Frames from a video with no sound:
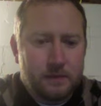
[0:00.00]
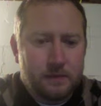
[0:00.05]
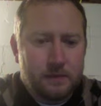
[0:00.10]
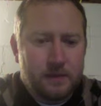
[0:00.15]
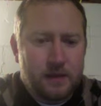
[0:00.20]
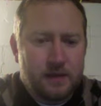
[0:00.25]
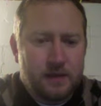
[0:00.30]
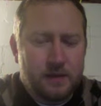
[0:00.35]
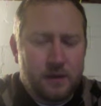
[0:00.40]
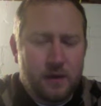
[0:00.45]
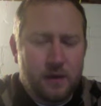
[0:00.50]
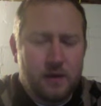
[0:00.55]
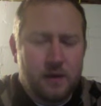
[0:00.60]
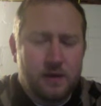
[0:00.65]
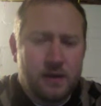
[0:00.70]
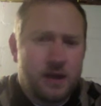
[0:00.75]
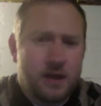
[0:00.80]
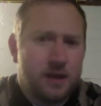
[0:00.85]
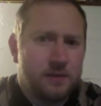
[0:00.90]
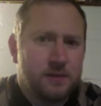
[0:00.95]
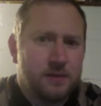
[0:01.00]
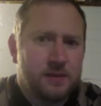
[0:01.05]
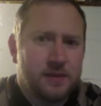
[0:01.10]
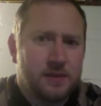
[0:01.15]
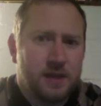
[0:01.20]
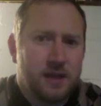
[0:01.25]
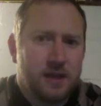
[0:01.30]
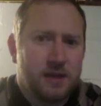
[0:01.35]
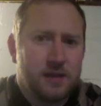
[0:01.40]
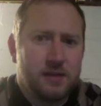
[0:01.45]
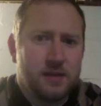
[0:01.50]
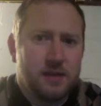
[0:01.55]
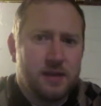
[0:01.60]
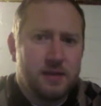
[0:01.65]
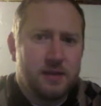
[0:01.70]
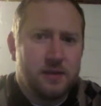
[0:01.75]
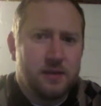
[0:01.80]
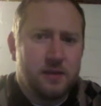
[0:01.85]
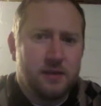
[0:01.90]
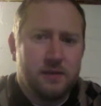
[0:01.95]
that dark time just kind of
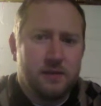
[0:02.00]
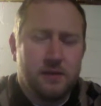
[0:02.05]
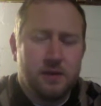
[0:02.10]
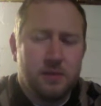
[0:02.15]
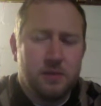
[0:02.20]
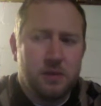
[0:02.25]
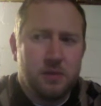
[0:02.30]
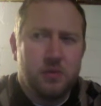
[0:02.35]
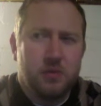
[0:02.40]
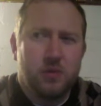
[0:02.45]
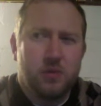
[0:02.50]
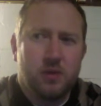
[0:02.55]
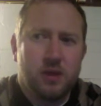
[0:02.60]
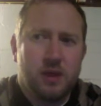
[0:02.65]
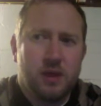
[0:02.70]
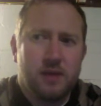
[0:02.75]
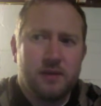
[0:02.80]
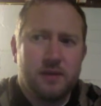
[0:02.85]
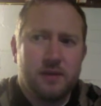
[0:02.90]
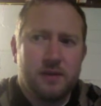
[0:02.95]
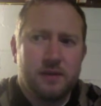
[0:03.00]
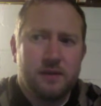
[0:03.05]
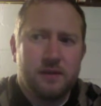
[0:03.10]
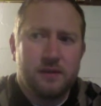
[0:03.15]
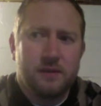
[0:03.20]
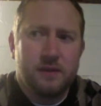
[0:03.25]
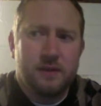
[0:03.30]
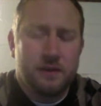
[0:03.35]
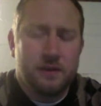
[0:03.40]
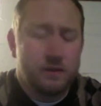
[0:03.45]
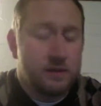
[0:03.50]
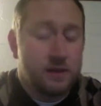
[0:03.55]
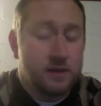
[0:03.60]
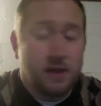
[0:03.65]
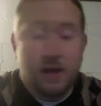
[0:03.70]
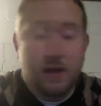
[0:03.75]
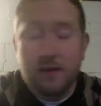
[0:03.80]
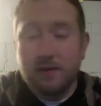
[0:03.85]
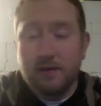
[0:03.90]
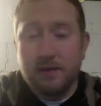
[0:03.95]
continued, even though people were loving us. And there was a
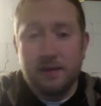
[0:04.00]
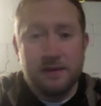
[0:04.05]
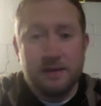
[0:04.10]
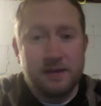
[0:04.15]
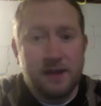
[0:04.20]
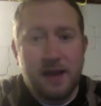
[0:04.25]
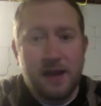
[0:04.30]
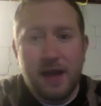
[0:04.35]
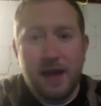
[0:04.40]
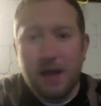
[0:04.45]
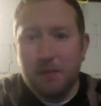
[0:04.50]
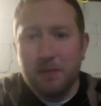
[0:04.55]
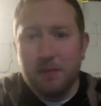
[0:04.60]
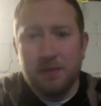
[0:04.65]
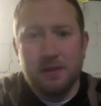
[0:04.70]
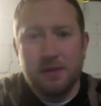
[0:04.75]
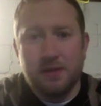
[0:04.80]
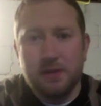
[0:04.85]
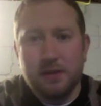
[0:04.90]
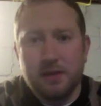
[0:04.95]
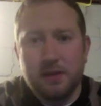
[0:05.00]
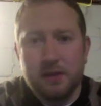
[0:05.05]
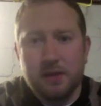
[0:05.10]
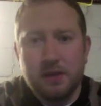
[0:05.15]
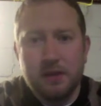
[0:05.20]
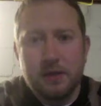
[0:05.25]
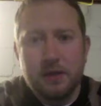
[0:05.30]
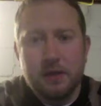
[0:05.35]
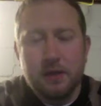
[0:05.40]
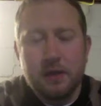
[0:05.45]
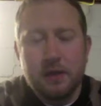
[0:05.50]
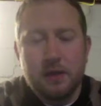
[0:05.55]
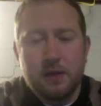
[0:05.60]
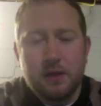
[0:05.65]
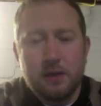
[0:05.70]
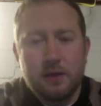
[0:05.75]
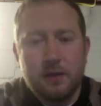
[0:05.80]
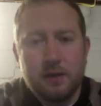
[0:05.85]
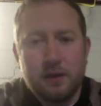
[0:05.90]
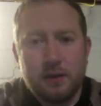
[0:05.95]
lot of things that happened
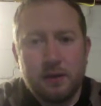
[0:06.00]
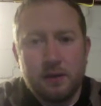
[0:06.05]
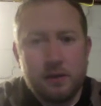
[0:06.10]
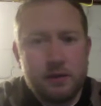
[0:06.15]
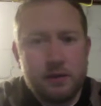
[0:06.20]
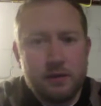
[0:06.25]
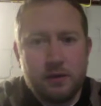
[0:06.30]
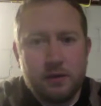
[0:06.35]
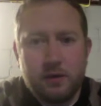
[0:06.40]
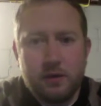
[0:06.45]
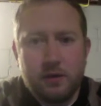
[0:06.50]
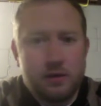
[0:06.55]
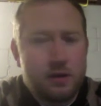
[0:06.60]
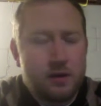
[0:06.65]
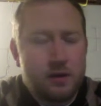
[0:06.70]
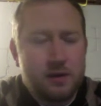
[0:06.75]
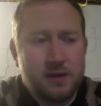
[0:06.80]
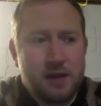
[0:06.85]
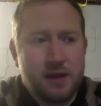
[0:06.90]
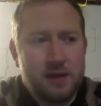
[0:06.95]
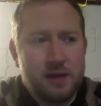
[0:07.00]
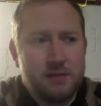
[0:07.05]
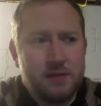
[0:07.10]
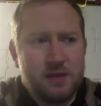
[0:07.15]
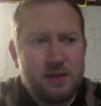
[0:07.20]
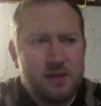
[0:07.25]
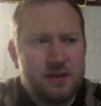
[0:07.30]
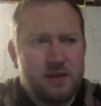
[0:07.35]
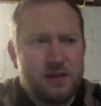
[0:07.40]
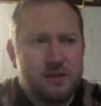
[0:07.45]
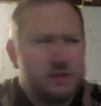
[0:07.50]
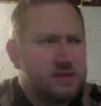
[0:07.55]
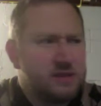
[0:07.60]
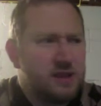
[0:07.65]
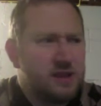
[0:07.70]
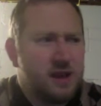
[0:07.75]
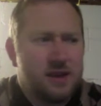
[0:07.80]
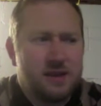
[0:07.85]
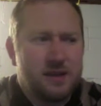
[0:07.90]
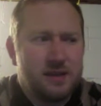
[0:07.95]
during our time there that was
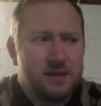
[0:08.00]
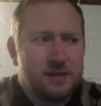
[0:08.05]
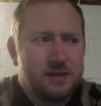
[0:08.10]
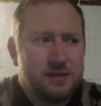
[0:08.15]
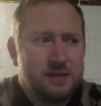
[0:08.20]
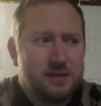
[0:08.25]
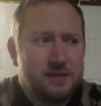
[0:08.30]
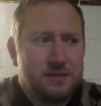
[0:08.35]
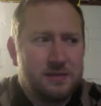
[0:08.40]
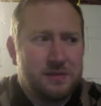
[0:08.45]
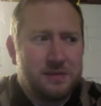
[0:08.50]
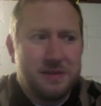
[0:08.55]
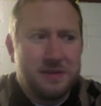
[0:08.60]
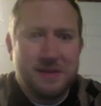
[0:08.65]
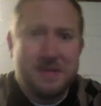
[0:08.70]
not in